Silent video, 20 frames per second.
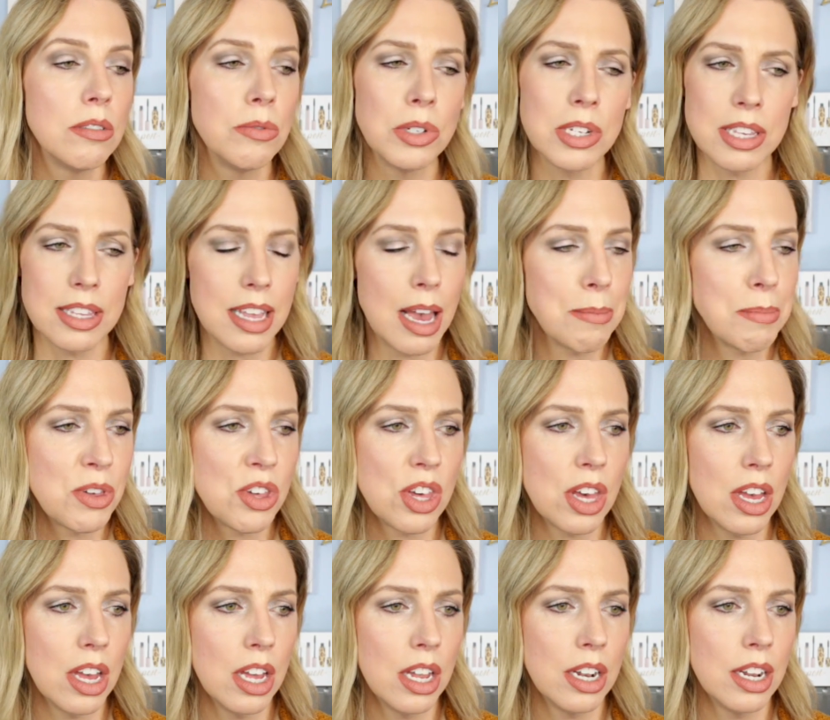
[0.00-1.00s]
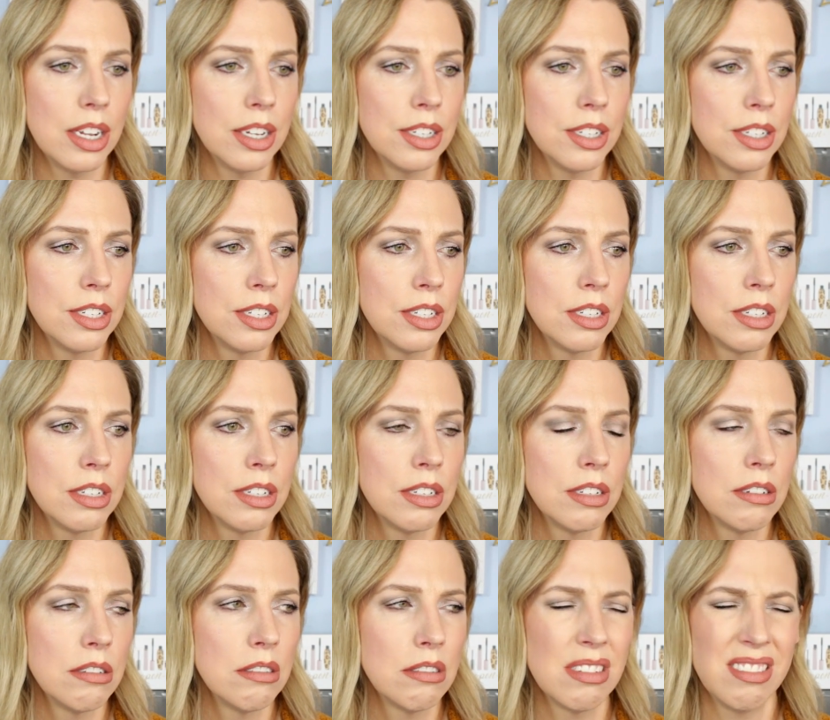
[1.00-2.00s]
reception and
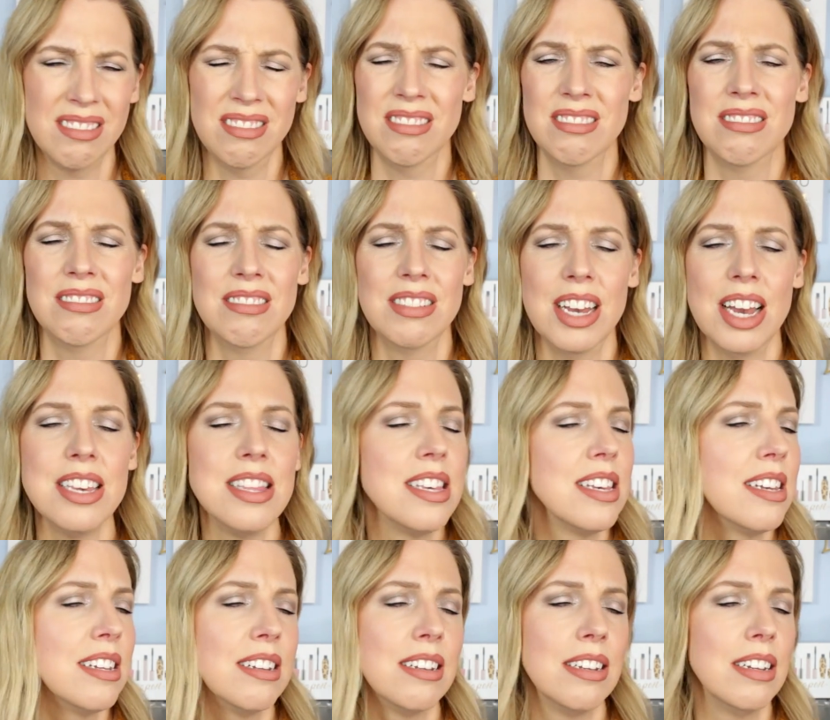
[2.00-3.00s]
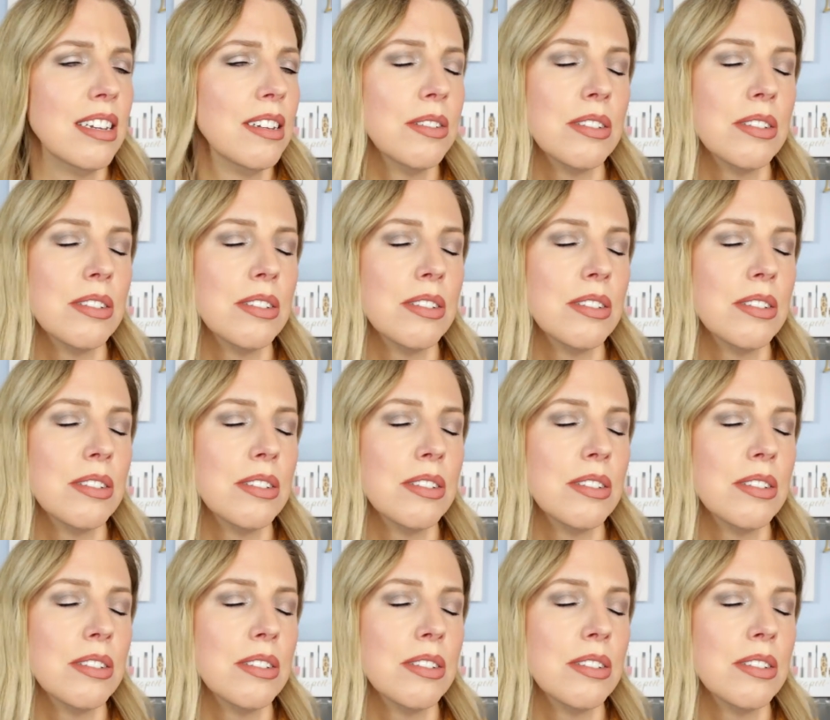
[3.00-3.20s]
I did,